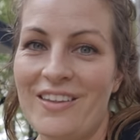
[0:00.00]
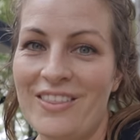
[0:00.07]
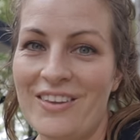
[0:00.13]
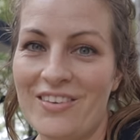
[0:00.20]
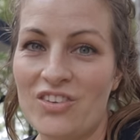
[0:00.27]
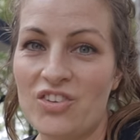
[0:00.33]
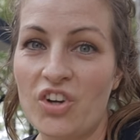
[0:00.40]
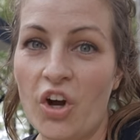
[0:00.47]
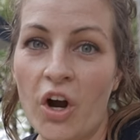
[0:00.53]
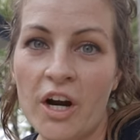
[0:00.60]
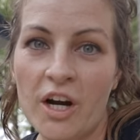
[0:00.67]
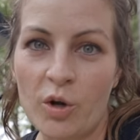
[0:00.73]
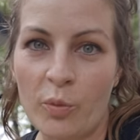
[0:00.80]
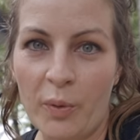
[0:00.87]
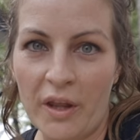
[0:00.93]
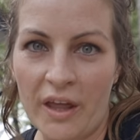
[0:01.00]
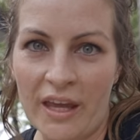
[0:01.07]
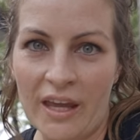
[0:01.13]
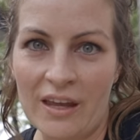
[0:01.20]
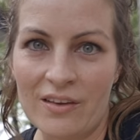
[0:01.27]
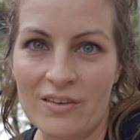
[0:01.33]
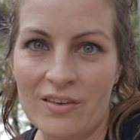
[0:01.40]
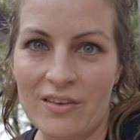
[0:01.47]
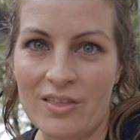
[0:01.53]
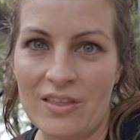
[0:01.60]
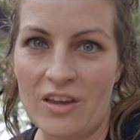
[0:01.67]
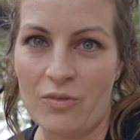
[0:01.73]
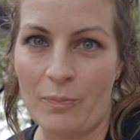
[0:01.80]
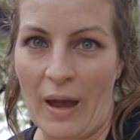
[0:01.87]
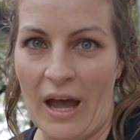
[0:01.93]
this dark place
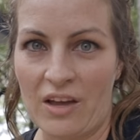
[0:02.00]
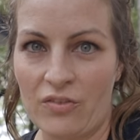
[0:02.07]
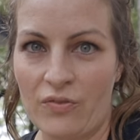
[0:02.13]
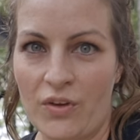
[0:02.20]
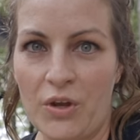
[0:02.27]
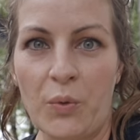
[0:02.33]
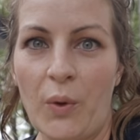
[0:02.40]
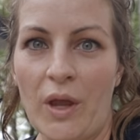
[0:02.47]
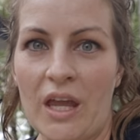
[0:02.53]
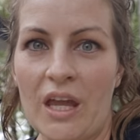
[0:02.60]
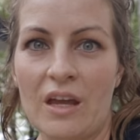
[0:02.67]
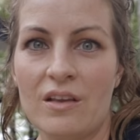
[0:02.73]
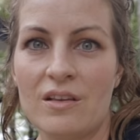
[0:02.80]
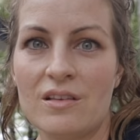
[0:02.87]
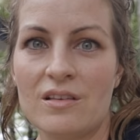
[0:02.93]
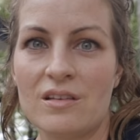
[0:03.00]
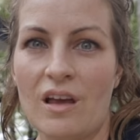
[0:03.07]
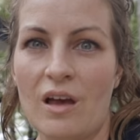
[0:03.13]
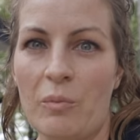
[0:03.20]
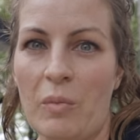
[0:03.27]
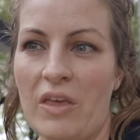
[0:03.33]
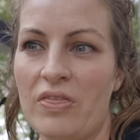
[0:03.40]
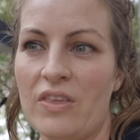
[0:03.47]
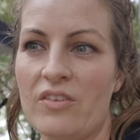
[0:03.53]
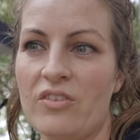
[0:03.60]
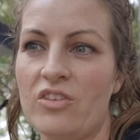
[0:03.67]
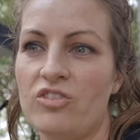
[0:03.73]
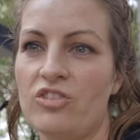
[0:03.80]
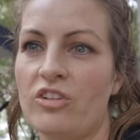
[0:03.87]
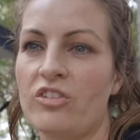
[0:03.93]
these past few weeks. I mean, this
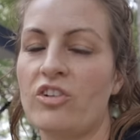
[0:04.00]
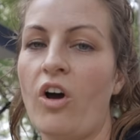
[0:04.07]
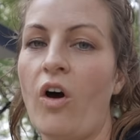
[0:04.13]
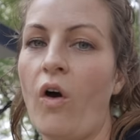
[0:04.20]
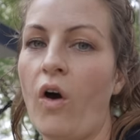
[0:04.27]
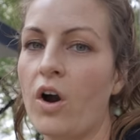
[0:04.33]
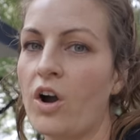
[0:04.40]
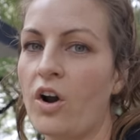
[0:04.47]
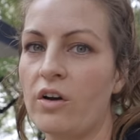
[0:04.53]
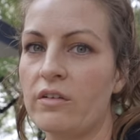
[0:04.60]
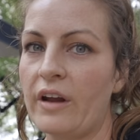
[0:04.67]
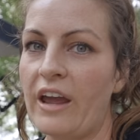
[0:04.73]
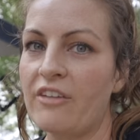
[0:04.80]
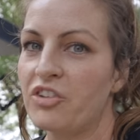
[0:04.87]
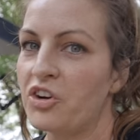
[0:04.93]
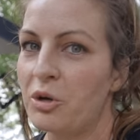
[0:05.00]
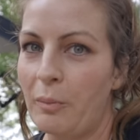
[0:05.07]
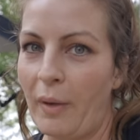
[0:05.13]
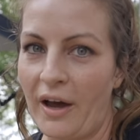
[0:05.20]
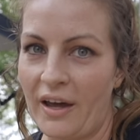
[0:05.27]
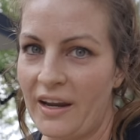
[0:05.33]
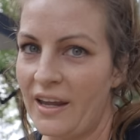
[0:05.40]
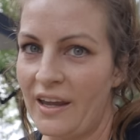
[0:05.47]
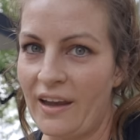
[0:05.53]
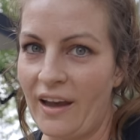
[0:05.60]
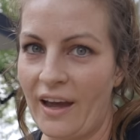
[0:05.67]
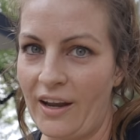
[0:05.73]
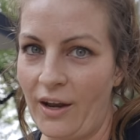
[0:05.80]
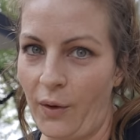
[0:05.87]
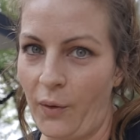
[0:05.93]
is just hard on everybody.
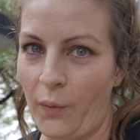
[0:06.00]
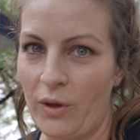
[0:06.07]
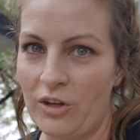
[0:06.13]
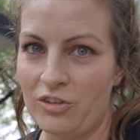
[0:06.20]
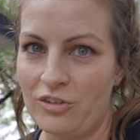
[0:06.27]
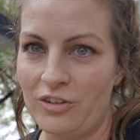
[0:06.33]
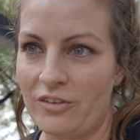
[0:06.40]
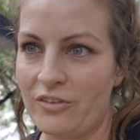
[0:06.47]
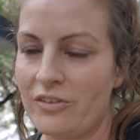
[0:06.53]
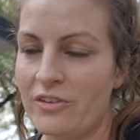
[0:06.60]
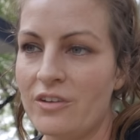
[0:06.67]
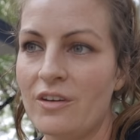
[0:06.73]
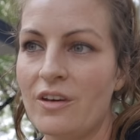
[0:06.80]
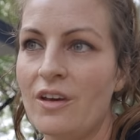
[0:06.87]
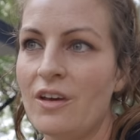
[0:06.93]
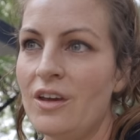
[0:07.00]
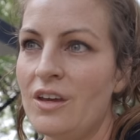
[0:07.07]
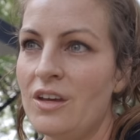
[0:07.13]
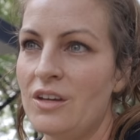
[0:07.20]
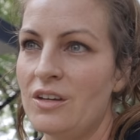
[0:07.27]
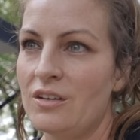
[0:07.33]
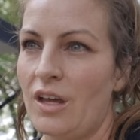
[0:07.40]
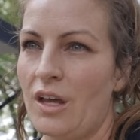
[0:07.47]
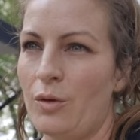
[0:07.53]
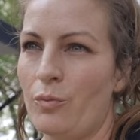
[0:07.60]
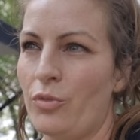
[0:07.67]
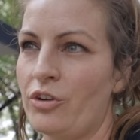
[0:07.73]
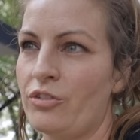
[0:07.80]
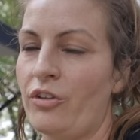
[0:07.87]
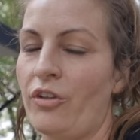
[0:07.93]
I know it's just, um,
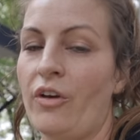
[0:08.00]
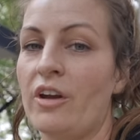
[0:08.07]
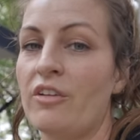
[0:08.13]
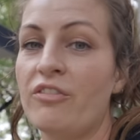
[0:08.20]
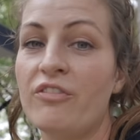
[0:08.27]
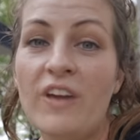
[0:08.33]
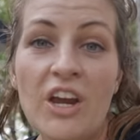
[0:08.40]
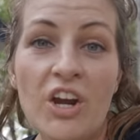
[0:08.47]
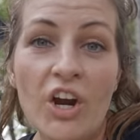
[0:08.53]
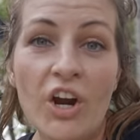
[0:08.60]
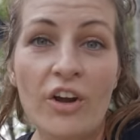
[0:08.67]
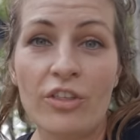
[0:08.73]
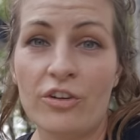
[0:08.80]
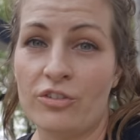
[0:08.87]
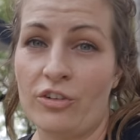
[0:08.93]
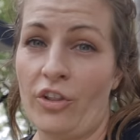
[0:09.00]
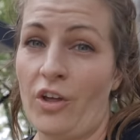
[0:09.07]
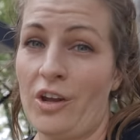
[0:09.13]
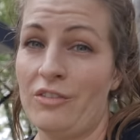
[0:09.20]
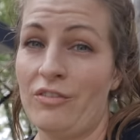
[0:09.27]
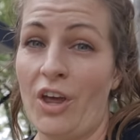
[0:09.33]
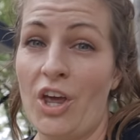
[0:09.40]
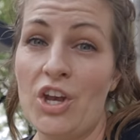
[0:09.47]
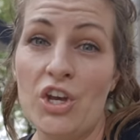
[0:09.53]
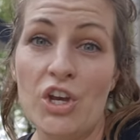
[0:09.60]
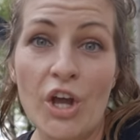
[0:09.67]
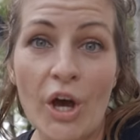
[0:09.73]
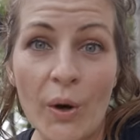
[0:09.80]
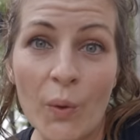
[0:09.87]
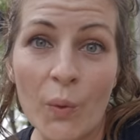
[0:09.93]
there's a lot of fear, there's a lot of
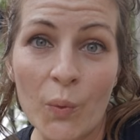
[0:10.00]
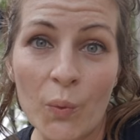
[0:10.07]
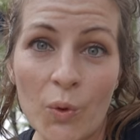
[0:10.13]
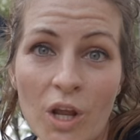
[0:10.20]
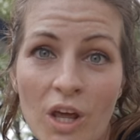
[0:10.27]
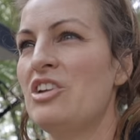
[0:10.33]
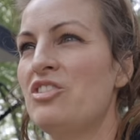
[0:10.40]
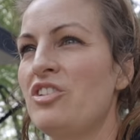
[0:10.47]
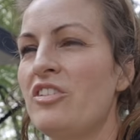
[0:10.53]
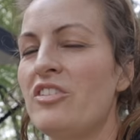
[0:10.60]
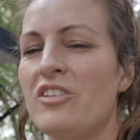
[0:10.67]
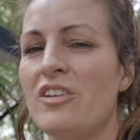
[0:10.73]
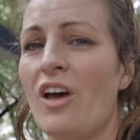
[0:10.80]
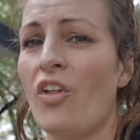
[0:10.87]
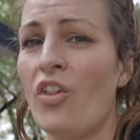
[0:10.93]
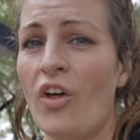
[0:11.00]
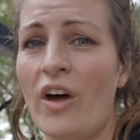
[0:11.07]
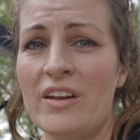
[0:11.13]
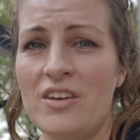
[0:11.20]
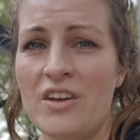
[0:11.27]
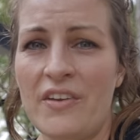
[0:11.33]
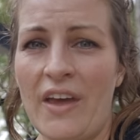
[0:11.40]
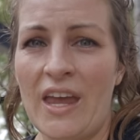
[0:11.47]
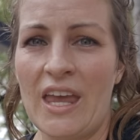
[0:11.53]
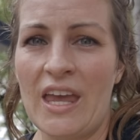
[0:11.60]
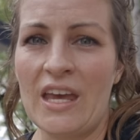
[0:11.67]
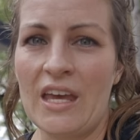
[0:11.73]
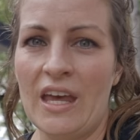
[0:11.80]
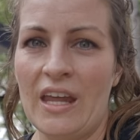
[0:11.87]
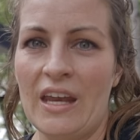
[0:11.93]
unknown. It's just a lot to take
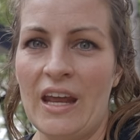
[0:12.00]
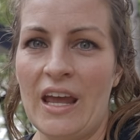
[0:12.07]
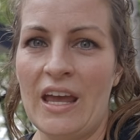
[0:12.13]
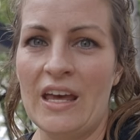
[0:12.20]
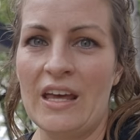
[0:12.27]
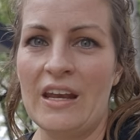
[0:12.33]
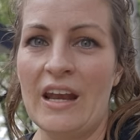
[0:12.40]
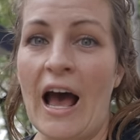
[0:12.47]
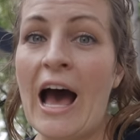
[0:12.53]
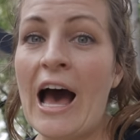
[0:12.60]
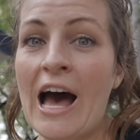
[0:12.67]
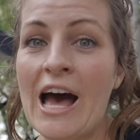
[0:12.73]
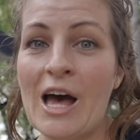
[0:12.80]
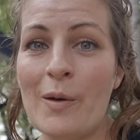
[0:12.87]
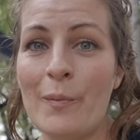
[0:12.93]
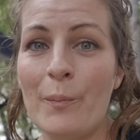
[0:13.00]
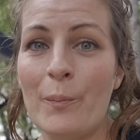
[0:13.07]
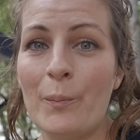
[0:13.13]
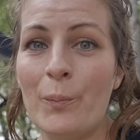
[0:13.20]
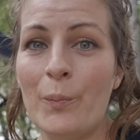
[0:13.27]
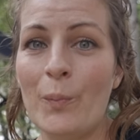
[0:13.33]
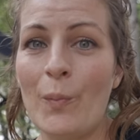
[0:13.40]
in. And I'm,